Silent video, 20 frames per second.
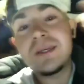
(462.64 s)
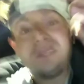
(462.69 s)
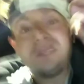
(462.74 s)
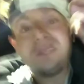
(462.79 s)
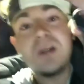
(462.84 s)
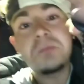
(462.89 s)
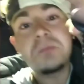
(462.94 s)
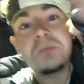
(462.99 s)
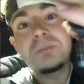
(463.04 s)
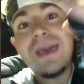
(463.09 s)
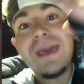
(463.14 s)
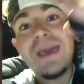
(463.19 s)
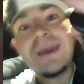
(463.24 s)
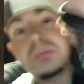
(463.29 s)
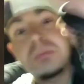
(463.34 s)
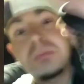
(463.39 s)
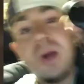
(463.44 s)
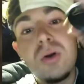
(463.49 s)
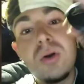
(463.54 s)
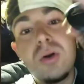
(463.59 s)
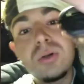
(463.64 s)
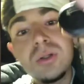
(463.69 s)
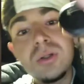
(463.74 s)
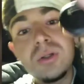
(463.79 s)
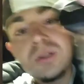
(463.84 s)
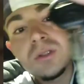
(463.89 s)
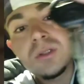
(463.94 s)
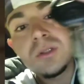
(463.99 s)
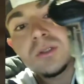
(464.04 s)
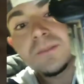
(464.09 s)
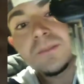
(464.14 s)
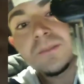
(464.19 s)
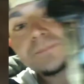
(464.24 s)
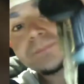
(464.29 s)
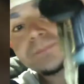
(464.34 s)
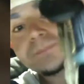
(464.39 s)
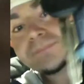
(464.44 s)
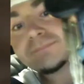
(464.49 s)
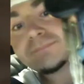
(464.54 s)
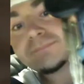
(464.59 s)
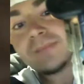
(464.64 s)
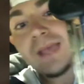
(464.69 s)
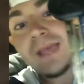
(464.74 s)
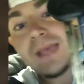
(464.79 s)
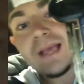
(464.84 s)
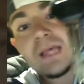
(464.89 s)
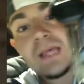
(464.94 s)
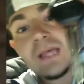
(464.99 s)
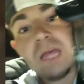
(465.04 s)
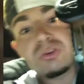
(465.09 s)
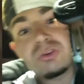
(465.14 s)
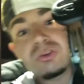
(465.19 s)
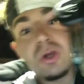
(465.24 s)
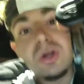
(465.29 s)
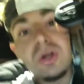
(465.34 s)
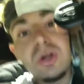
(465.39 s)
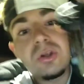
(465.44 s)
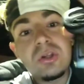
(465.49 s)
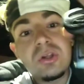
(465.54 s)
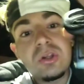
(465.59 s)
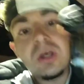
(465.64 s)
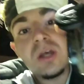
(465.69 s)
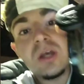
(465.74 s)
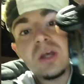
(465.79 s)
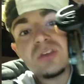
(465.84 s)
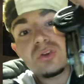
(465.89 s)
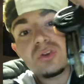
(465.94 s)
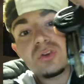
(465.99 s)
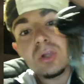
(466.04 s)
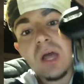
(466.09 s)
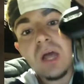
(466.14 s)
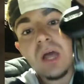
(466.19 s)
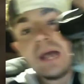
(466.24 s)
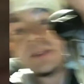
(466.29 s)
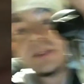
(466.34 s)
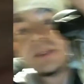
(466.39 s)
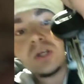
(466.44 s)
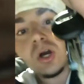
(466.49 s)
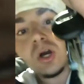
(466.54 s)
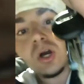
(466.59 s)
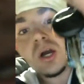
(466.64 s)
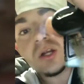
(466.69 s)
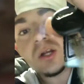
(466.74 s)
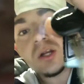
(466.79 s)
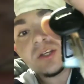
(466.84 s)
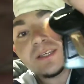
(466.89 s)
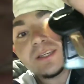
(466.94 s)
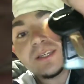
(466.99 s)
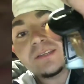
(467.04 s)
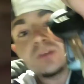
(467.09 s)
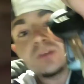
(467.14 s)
comes back, bro. I stole a Honda car keys,